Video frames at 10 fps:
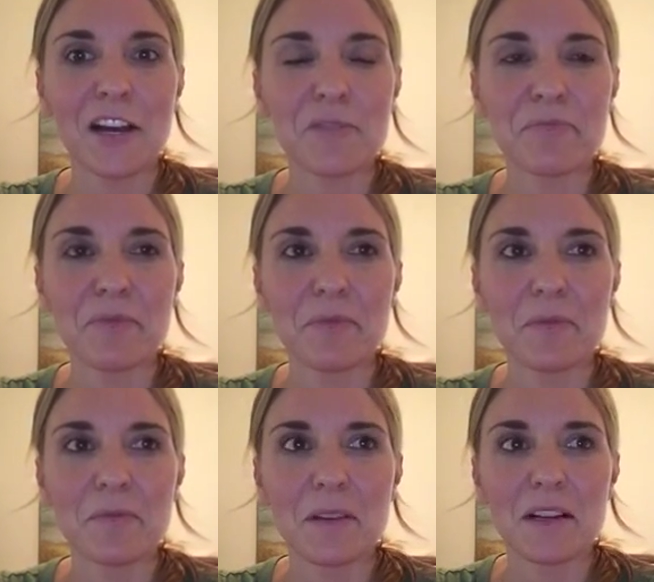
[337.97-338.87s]

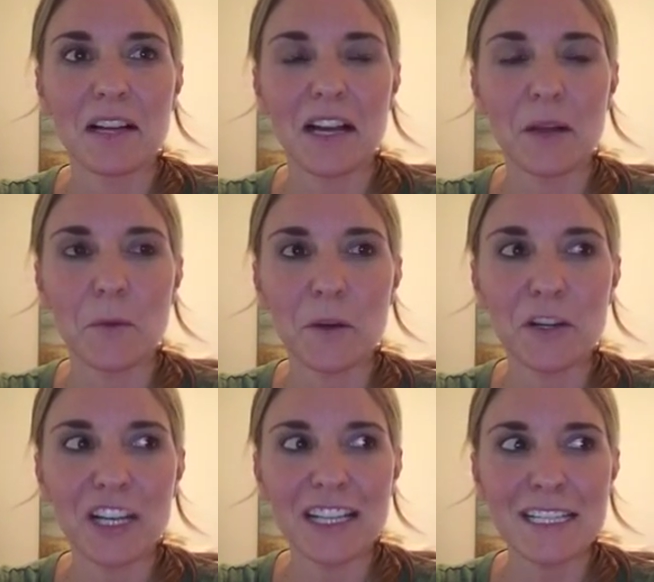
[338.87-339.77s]
I
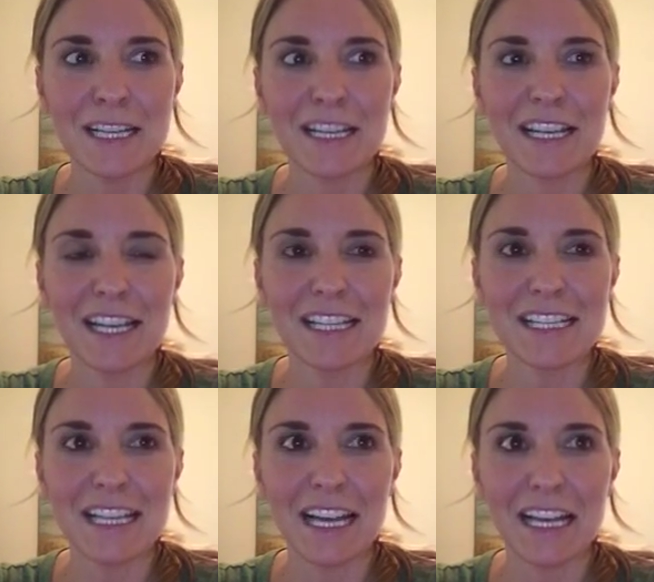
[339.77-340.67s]
ordered it
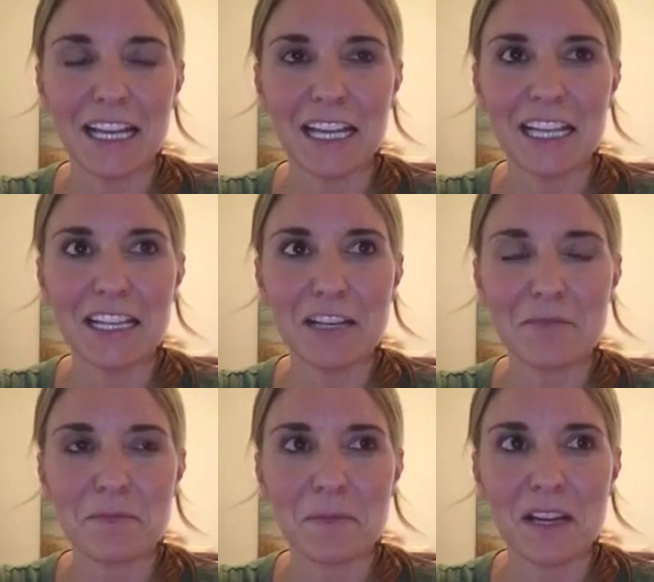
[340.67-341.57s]
and I ended
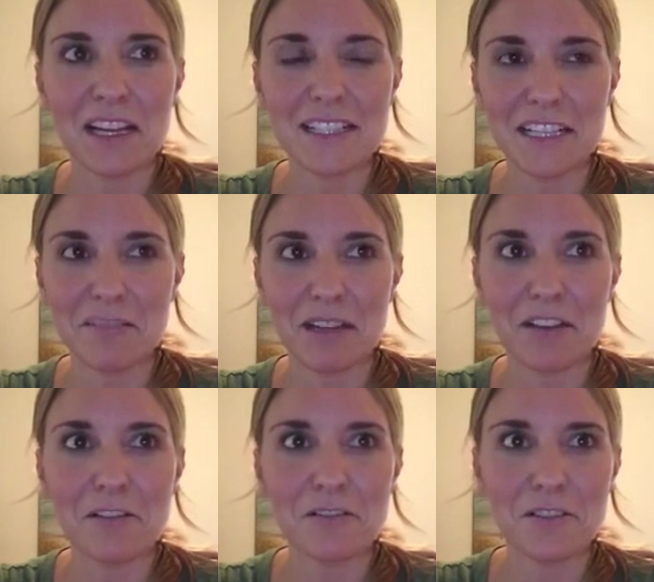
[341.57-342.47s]
up contacting my
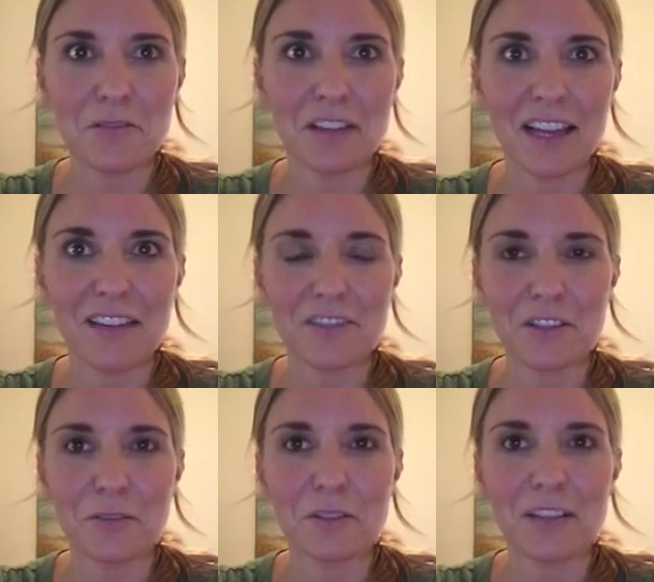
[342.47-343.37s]
coach shortly
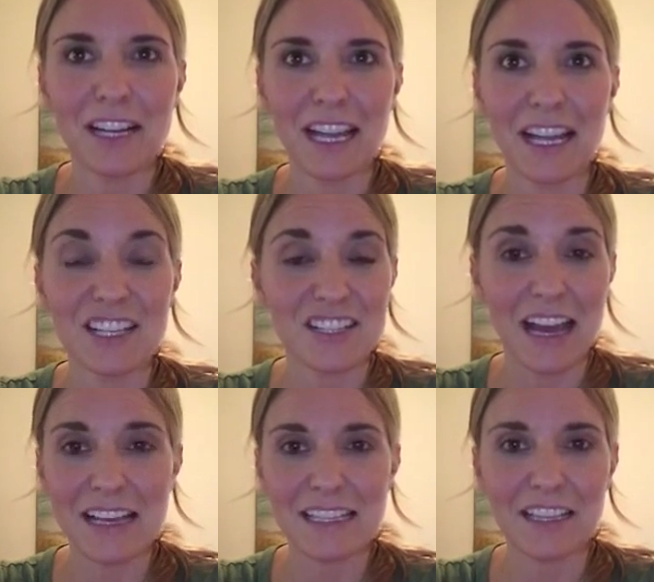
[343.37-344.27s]
after ordering it and just
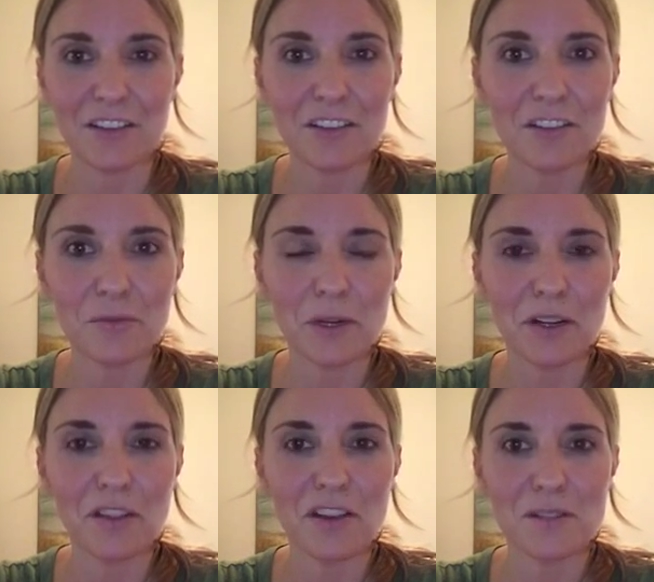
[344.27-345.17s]
asking her what
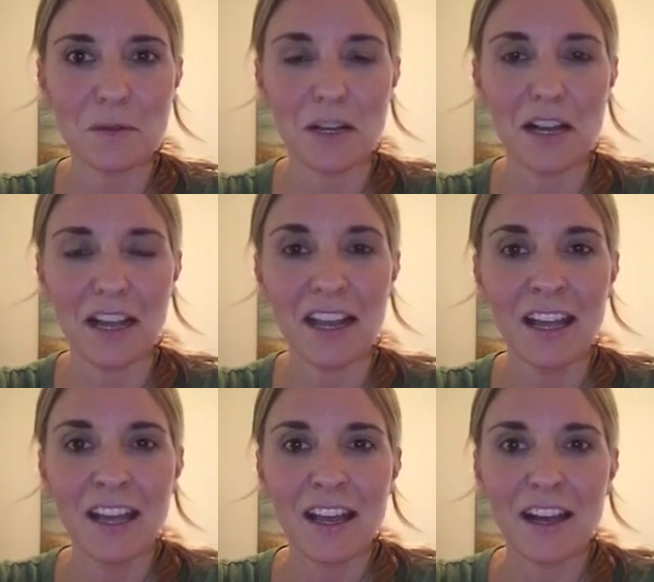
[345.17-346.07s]
her thoughts were on it,
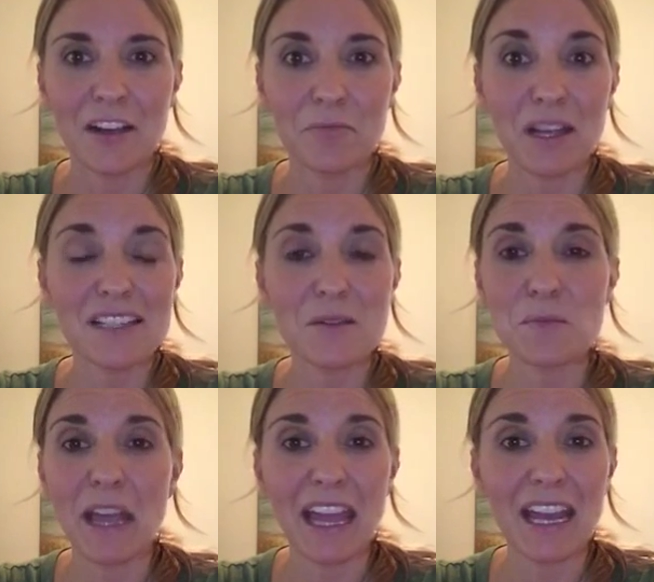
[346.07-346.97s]
because I
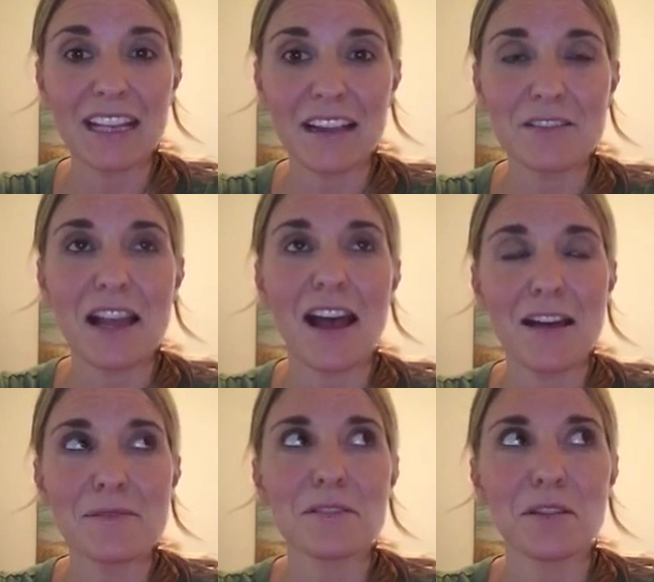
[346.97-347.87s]
was panicked. I was
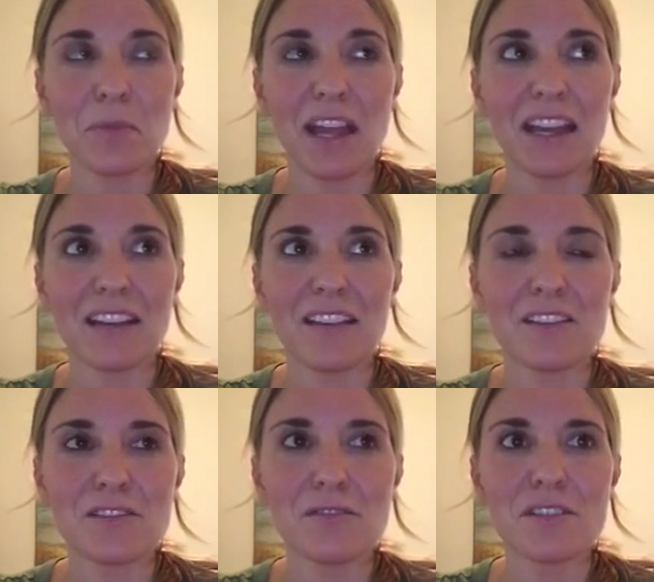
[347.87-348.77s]
absolutely panicked
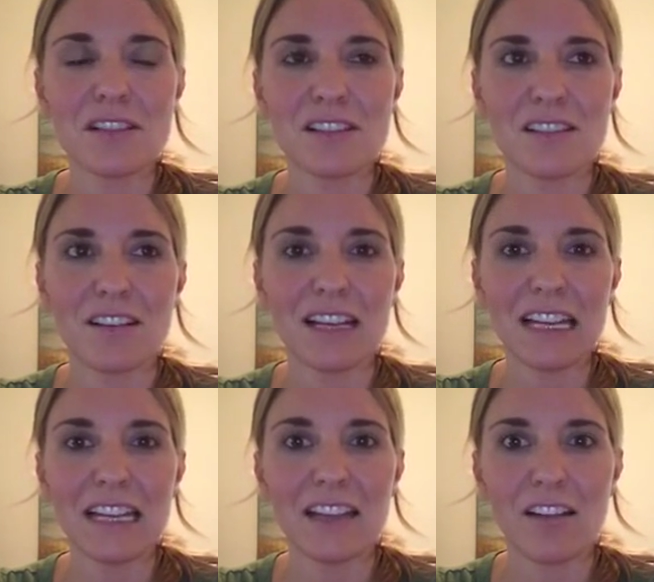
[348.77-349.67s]
that as soon as I
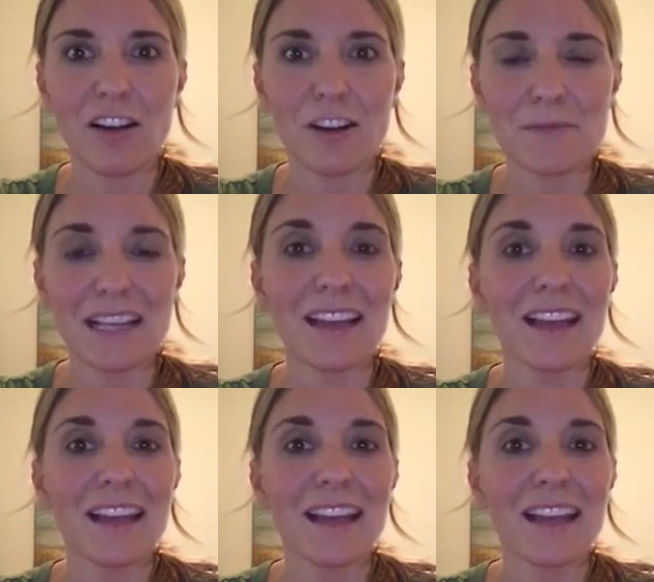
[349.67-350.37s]
started eating carbs